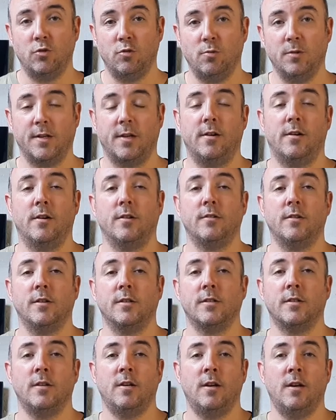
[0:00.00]
you as an
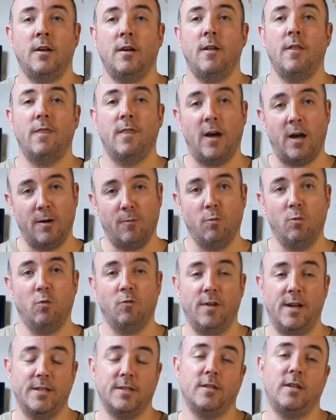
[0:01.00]
artist, that will
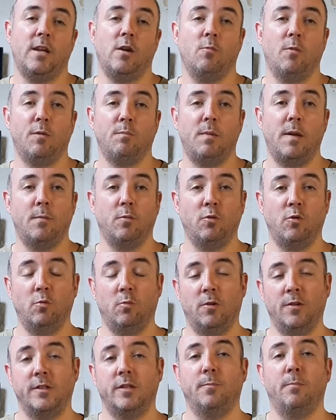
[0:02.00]
resonate with people who
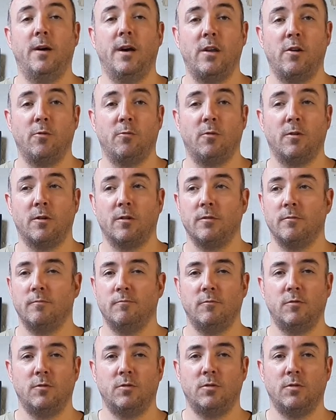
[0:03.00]
want to buy your work.
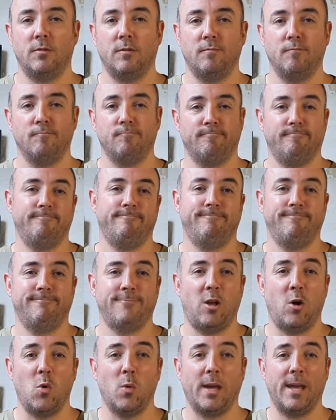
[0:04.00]

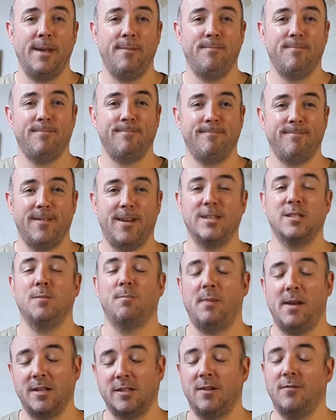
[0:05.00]
Okay, that's the
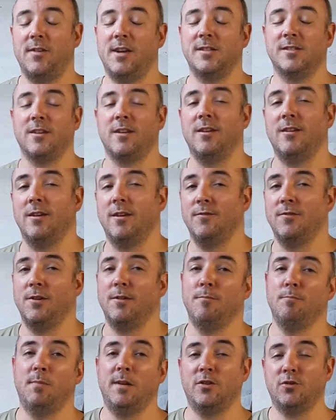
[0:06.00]
best advice I can give you.
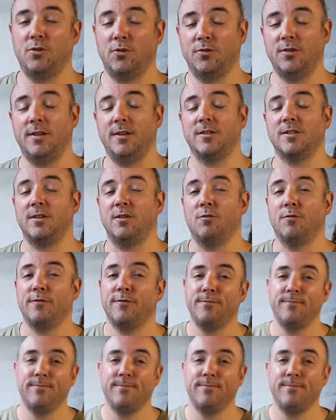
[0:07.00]
Be true to yourself.